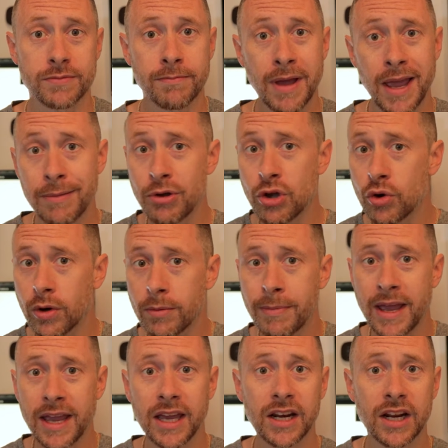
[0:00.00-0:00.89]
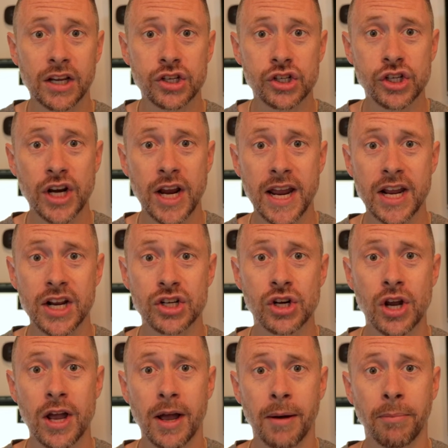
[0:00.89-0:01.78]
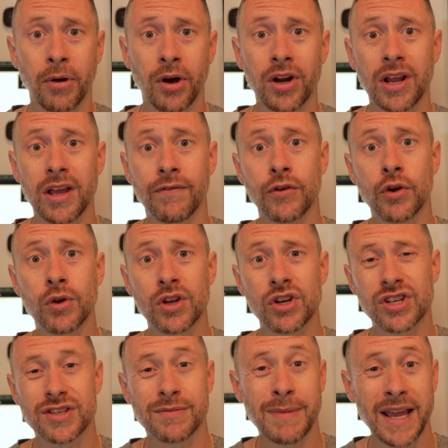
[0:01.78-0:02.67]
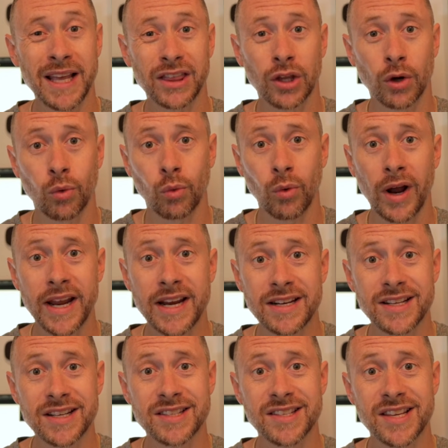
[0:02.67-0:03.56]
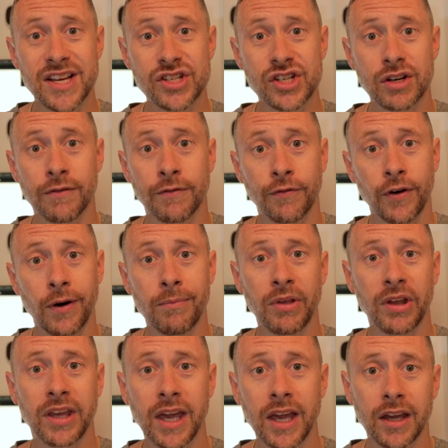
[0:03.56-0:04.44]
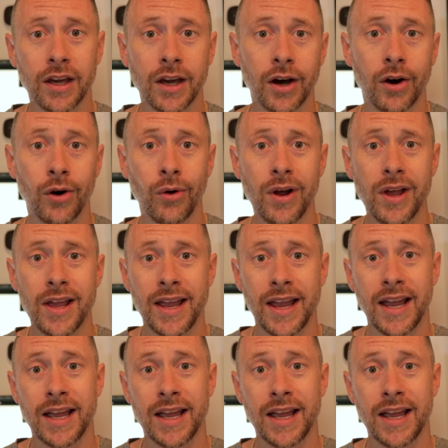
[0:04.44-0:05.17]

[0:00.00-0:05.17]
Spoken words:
Maybe you can make an exchange, but if you can just make the right decision from the get-go,